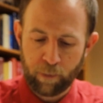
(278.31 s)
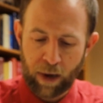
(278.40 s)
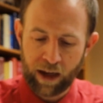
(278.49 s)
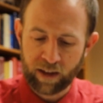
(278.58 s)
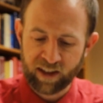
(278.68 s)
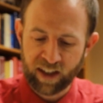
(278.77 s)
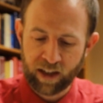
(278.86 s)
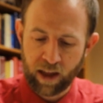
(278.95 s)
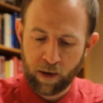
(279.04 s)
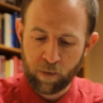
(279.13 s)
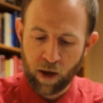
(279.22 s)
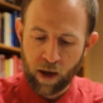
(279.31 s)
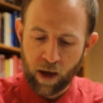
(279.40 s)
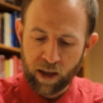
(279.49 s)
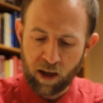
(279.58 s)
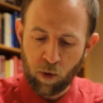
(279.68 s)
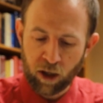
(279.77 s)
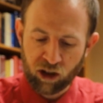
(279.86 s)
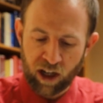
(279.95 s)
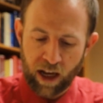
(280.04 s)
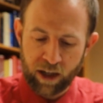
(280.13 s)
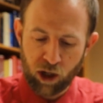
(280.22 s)
Pilate said to them, Then what
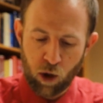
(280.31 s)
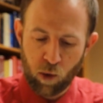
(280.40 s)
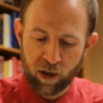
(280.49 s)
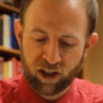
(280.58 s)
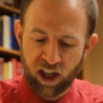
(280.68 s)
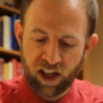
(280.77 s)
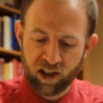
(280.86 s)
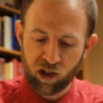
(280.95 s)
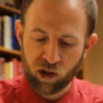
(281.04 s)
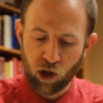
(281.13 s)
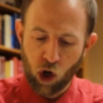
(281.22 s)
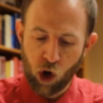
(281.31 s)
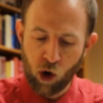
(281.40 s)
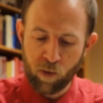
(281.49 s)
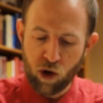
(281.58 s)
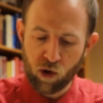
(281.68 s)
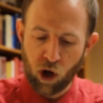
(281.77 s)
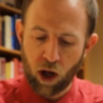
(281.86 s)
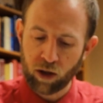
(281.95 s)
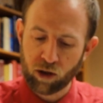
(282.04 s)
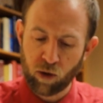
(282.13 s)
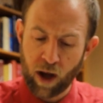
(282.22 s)
shall I do with Jesus, whom you
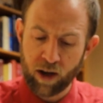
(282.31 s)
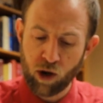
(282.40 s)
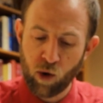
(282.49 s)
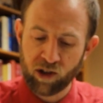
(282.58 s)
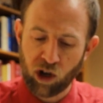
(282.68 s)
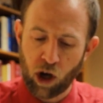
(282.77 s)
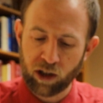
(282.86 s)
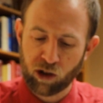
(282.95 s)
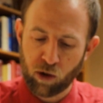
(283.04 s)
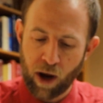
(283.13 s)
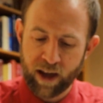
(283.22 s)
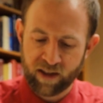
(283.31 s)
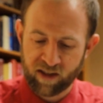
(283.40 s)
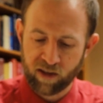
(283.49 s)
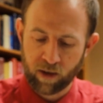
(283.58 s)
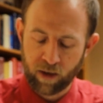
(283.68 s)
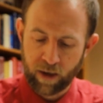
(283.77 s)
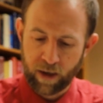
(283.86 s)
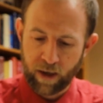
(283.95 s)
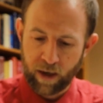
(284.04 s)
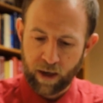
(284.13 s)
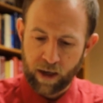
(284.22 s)
call Christ, who is called Christ?
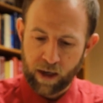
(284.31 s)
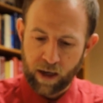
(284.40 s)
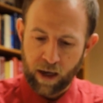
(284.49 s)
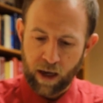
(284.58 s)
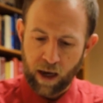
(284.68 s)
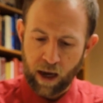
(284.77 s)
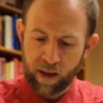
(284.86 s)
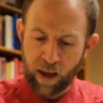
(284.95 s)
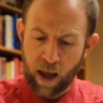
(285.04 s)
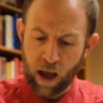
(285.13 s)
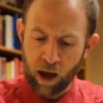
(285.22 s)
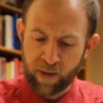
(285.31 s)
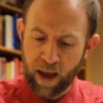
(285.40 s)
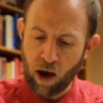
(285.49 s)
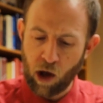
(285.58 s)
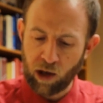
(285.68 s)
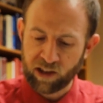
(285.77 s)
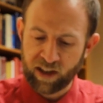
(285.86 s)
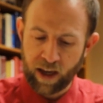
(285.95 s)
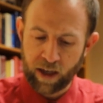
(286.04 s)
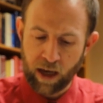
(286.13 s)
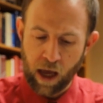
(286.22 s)
And they, they all
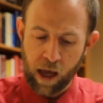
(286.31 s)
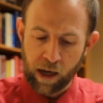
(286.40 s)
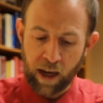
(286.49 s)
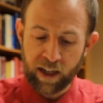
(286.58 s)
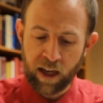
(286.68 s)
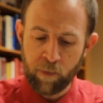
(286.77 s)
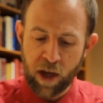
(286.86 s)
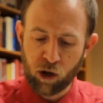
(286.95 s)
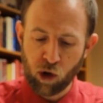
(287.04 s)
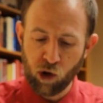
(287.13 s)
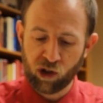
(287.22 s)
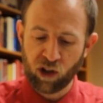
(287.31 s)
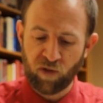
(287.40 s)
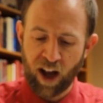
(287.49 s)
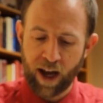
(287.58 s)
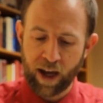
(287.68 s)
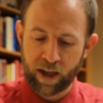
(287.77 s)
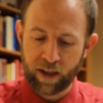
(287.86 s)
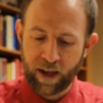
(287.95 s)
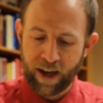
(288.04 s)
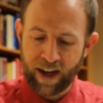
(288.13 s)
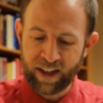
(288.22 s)
said, Let him be crucified.
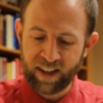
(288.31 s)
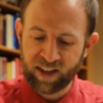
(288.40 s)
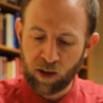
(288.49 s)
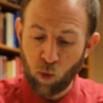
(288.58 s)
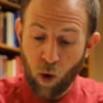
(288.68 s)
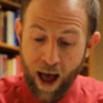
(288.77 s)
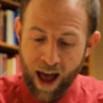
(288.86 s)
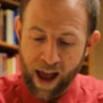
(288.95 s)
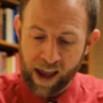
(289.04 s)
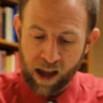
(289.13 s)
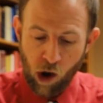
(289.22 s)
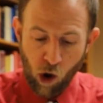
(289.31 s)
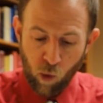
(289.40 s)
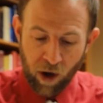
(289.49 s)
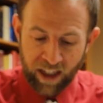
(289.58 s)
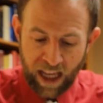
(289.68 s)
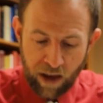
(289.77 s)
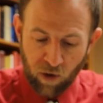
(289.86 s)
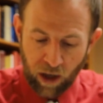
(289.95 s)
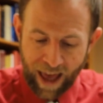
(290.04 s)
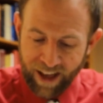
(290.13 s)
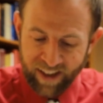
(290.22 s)
And he said, Why? What
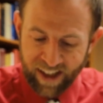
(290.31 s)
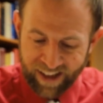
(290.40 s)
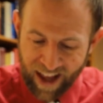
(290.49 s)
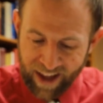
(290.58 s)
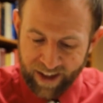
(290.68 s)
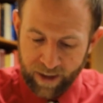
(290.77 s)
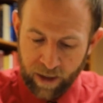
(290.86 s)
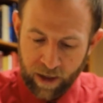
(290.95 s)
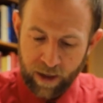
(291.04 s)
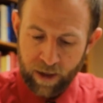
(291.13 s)
evil has he done?